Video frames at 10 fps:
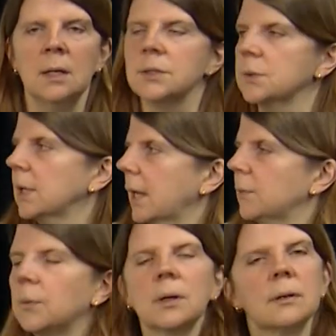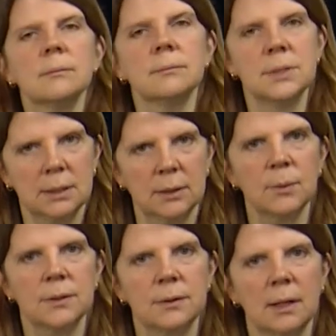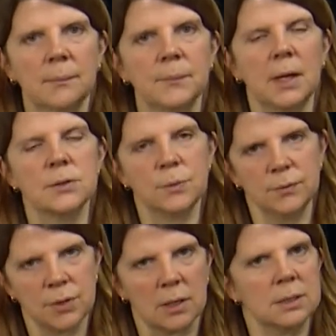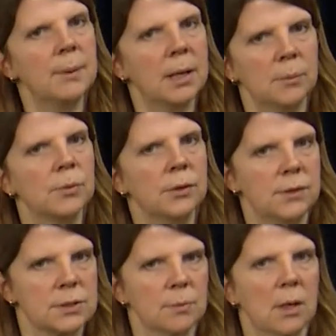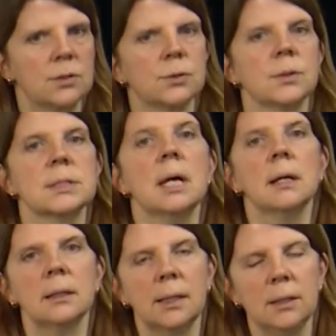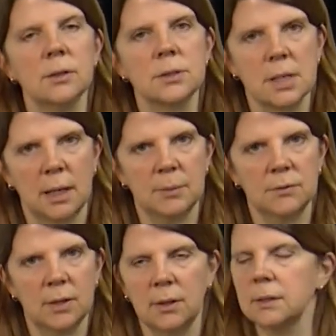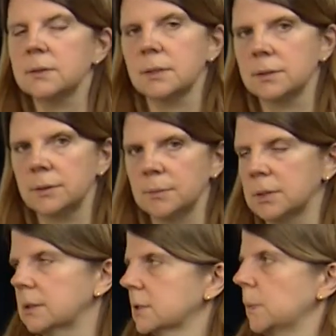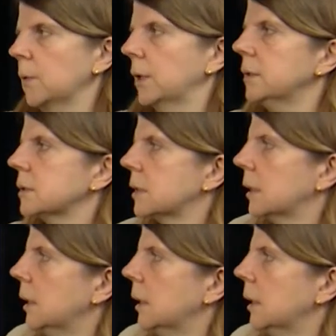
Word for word: So again, we're dealing with, um, as we've talked about in previous modules, linear time invariant systems at this point.